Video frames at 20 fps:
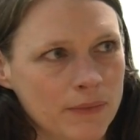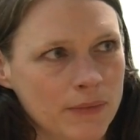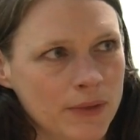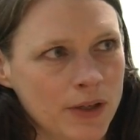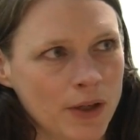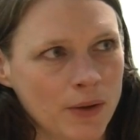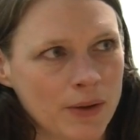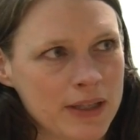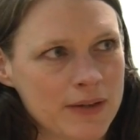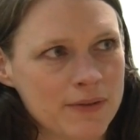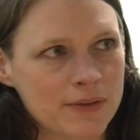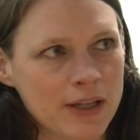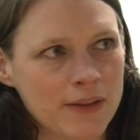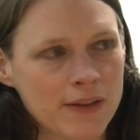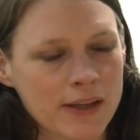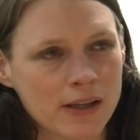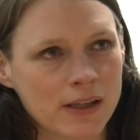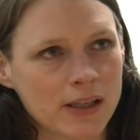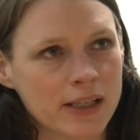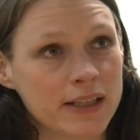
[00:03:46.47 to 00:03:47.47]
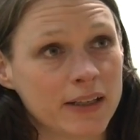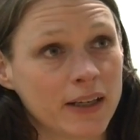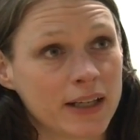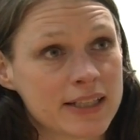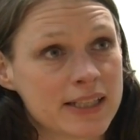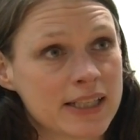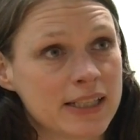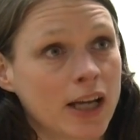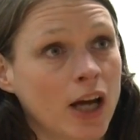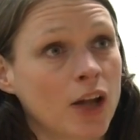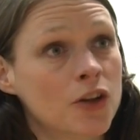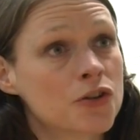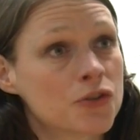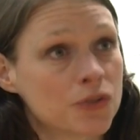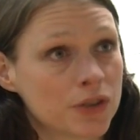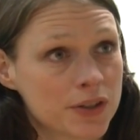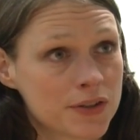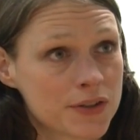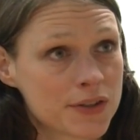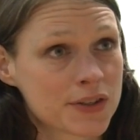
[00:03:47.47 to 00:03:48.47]
you know, even in the early
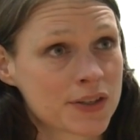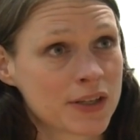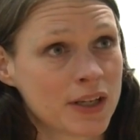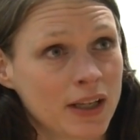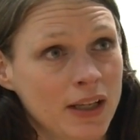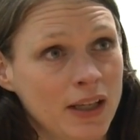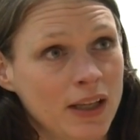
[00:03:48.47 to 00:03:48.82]
1900s,